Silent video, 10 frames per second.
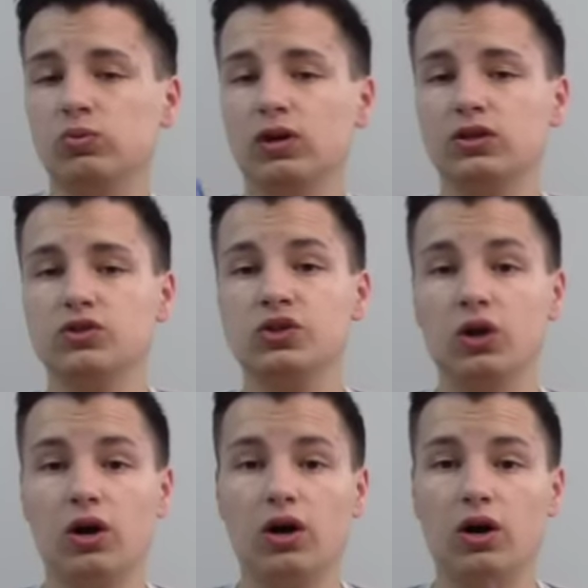
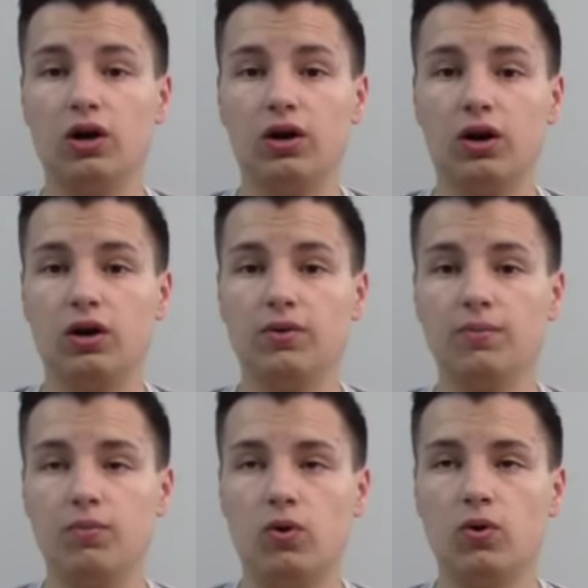ones are
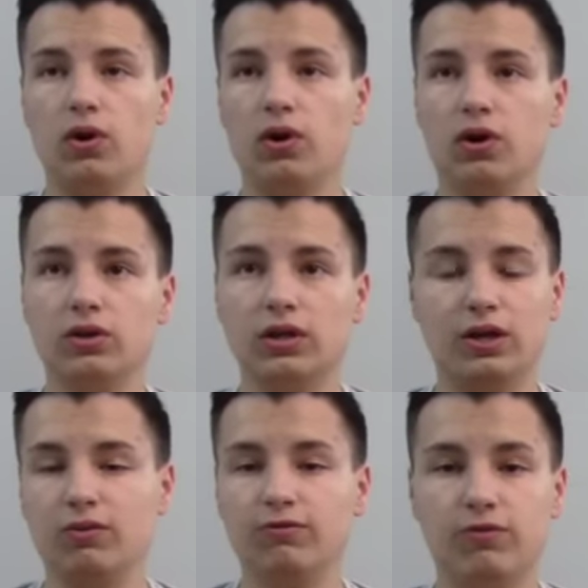more,
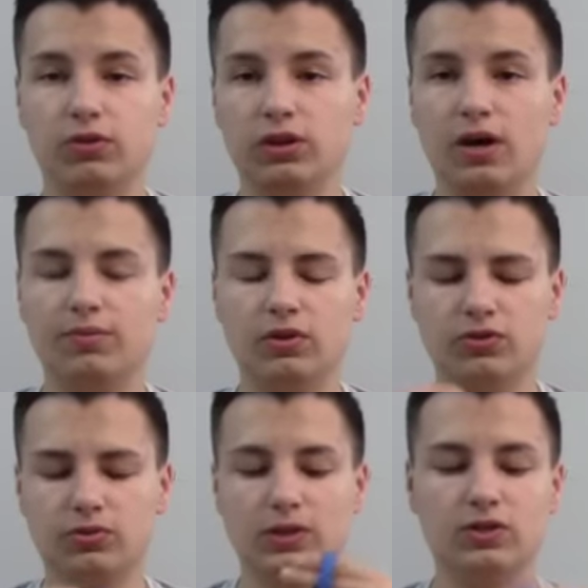they don't fold up.
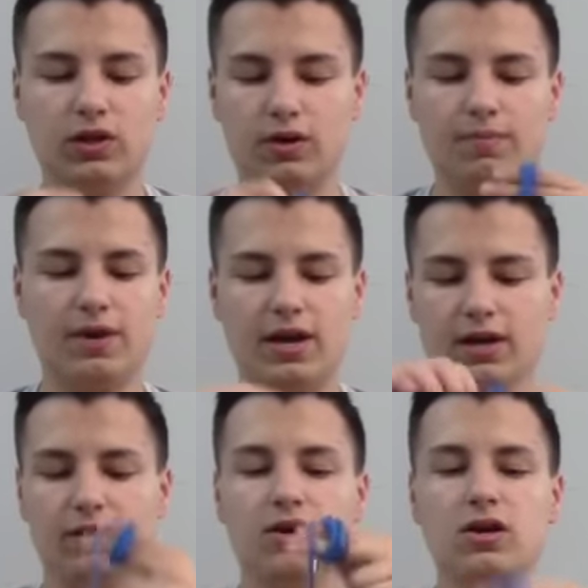Those ones are a
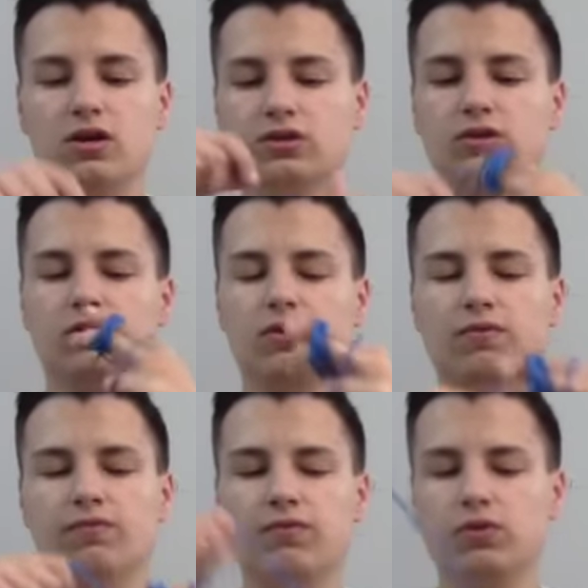pain. So you
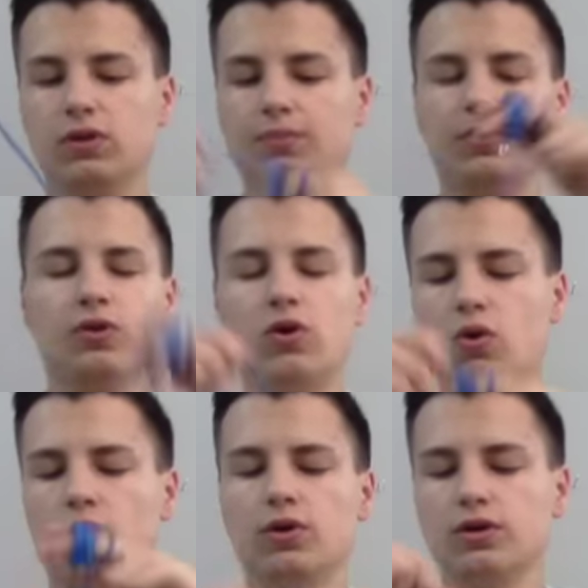can fold up your
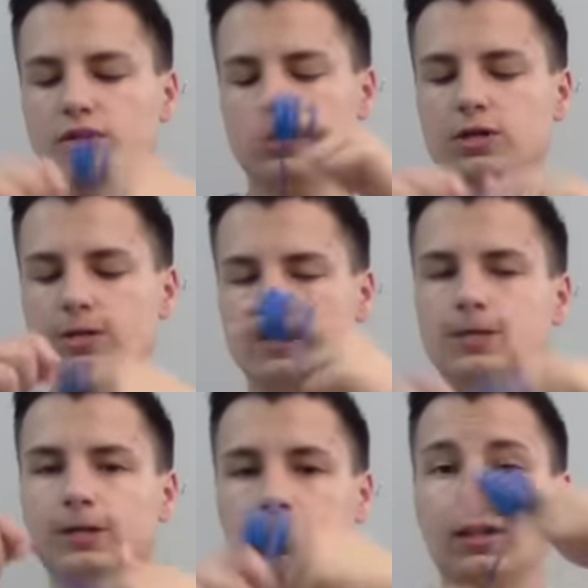cord
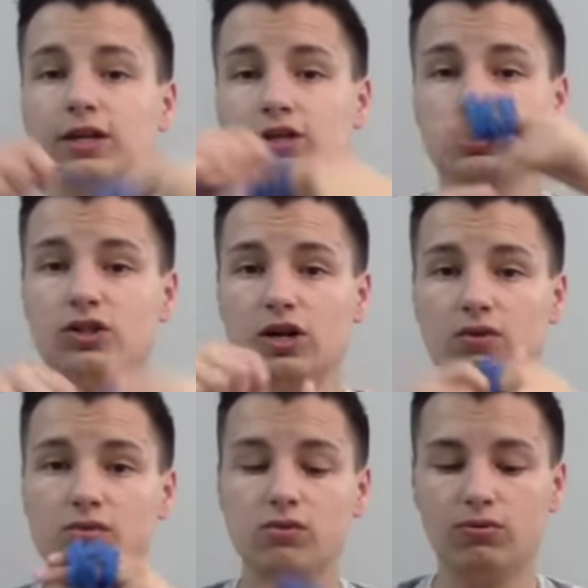like
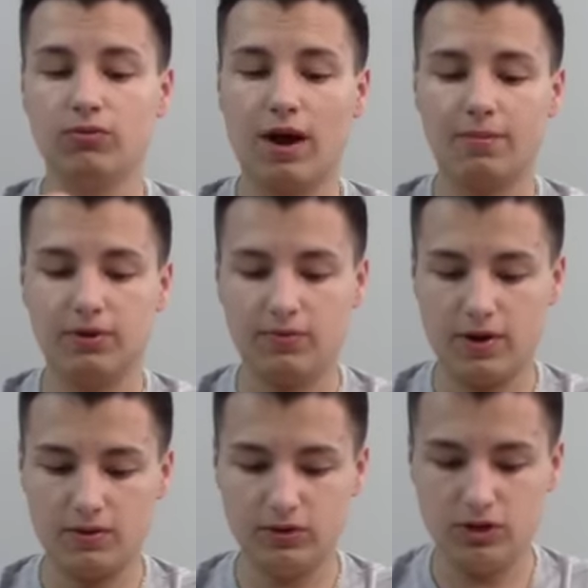so, wrap it
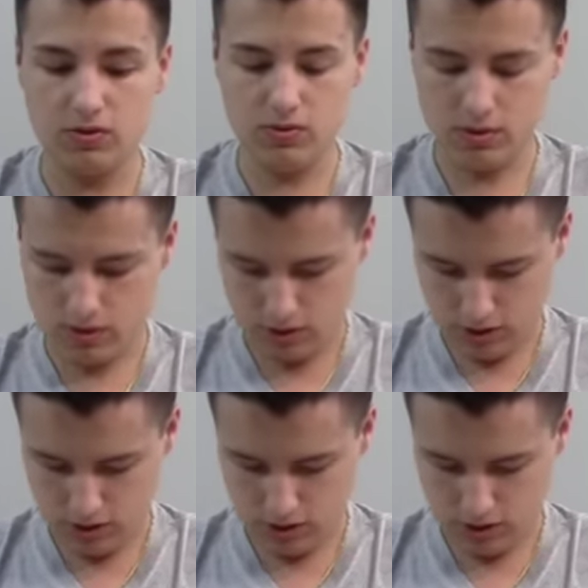around you,